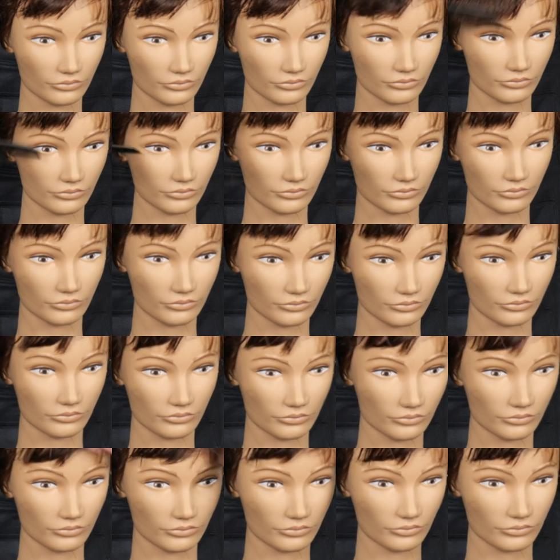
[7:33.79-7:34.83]

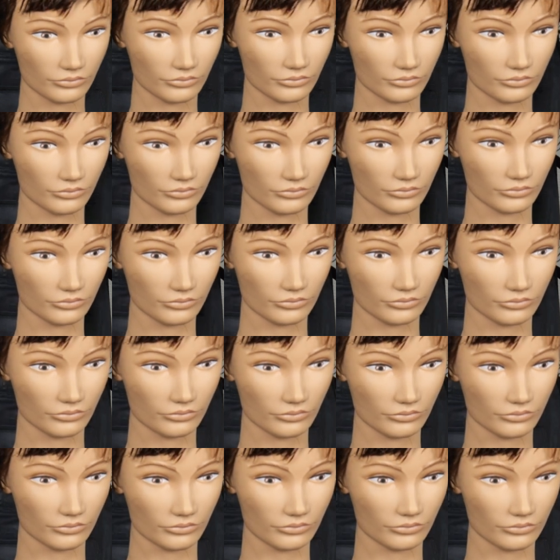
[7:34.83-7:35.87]

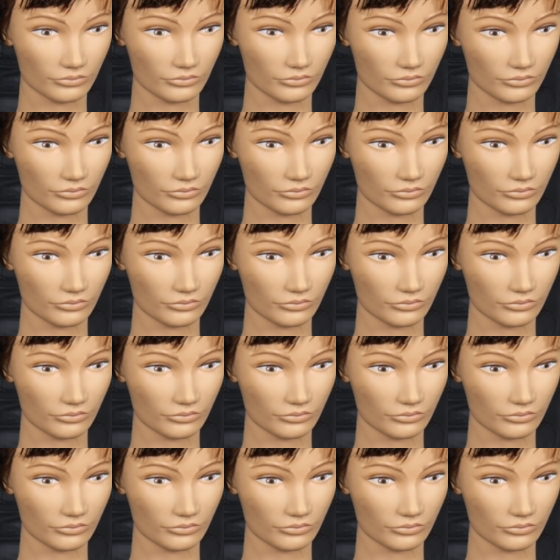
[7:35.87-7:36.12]
(silence)